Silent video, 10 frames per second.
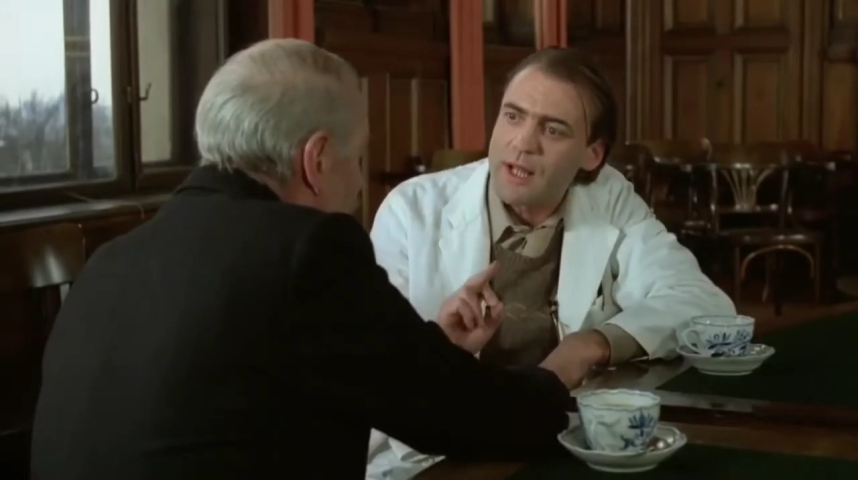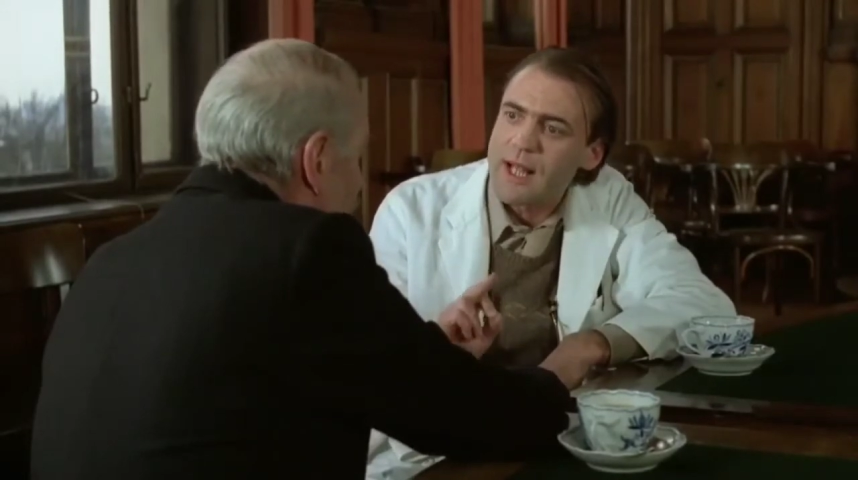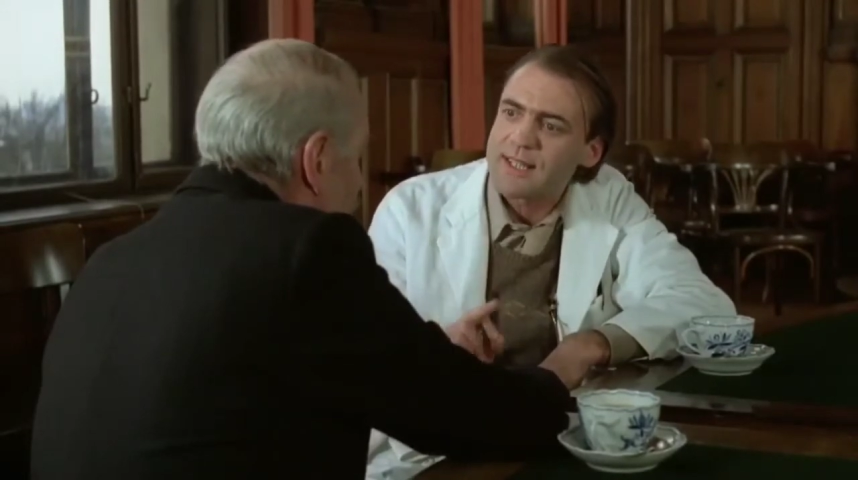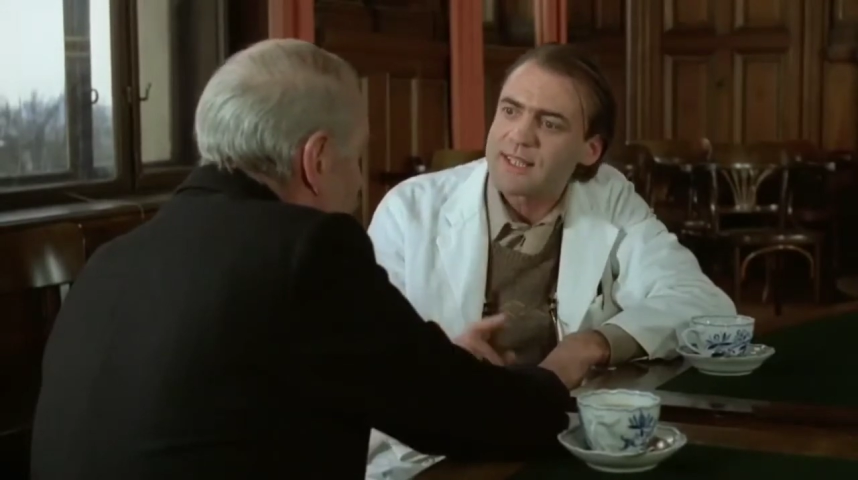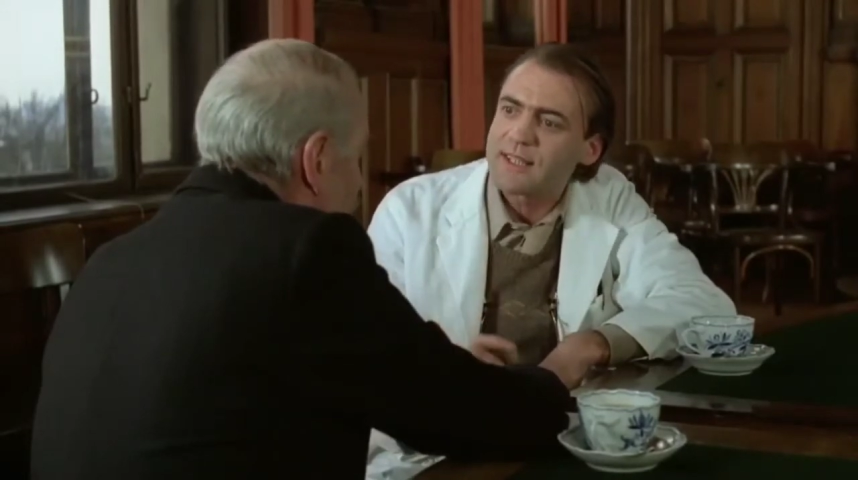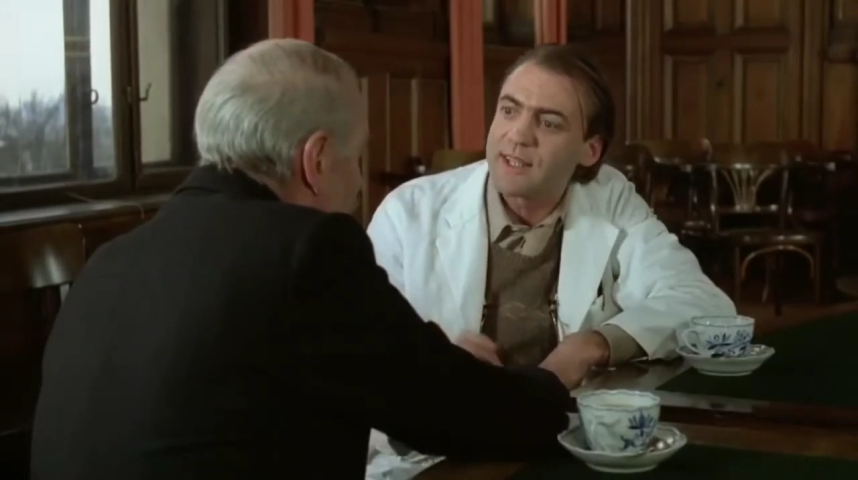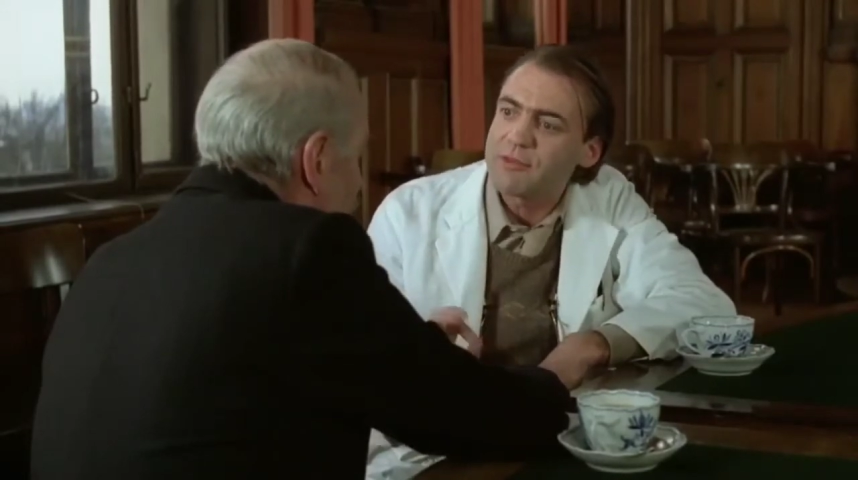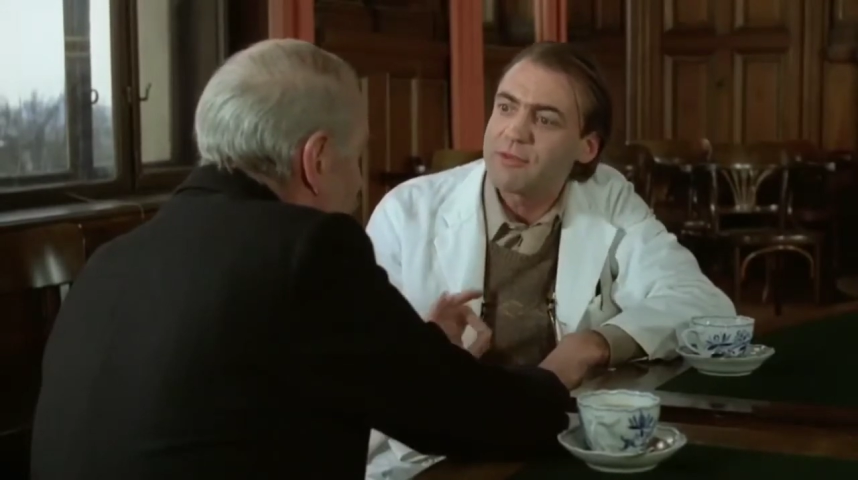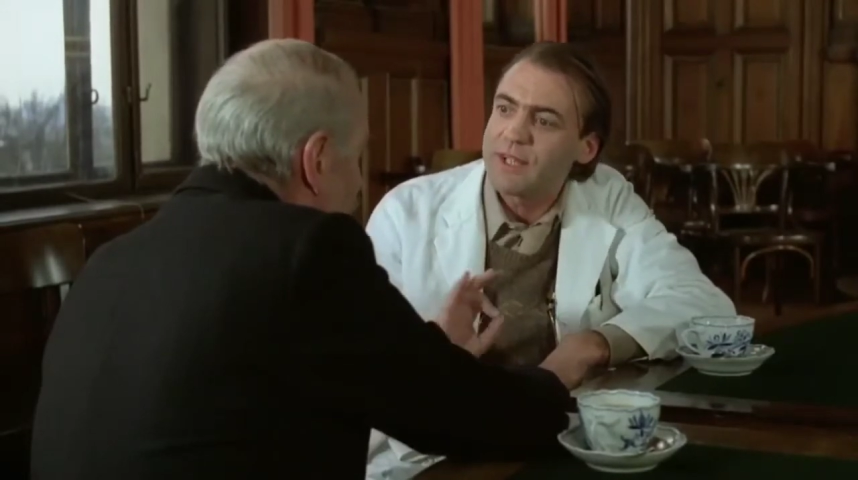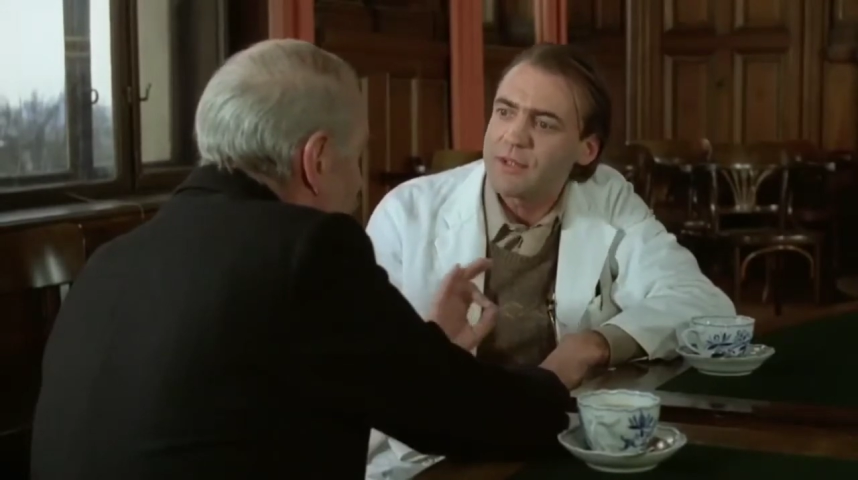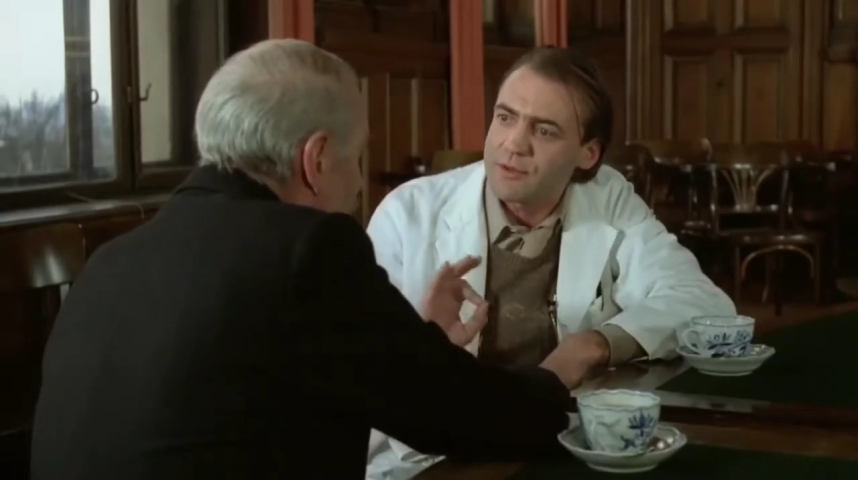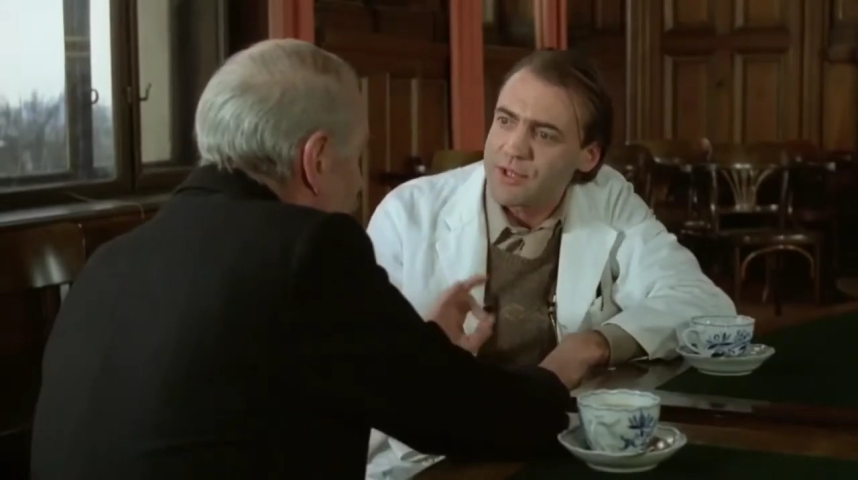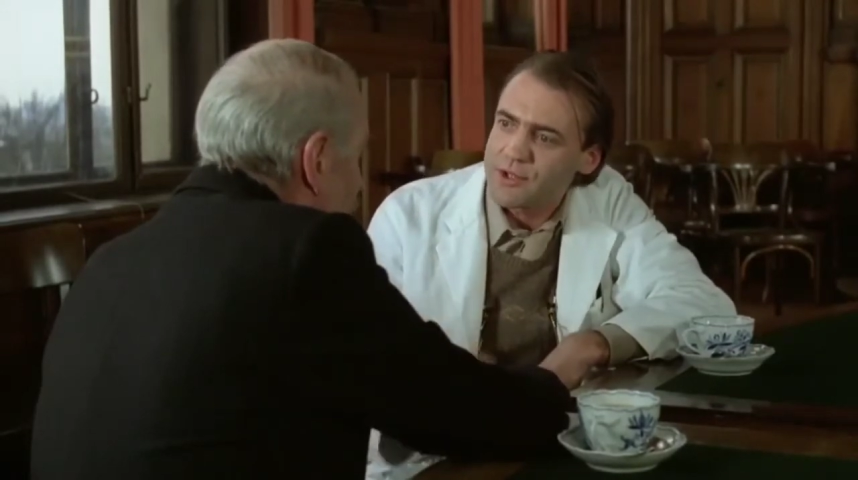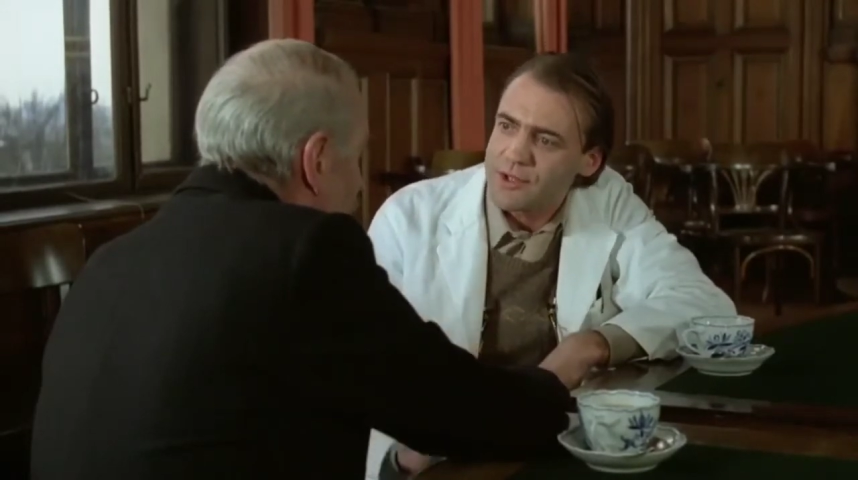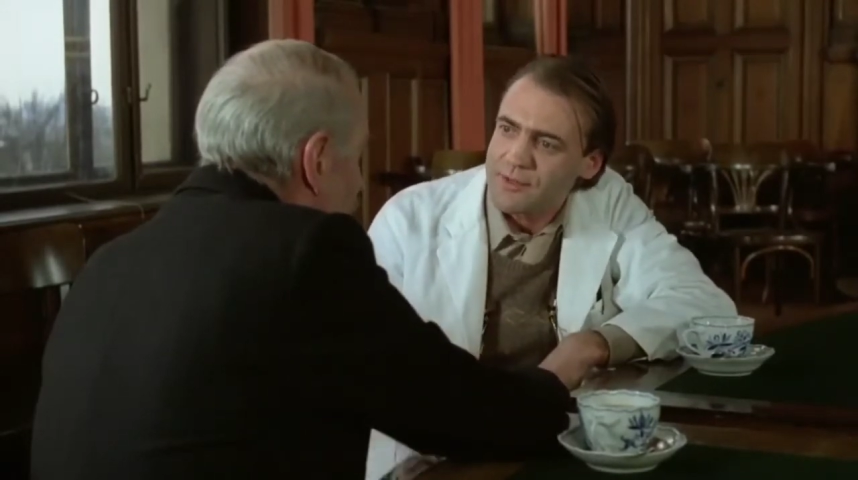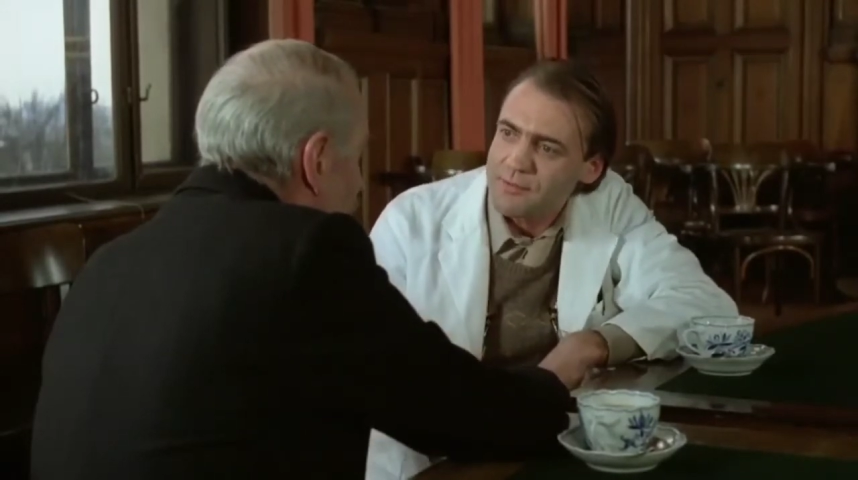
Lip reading: as a living creature.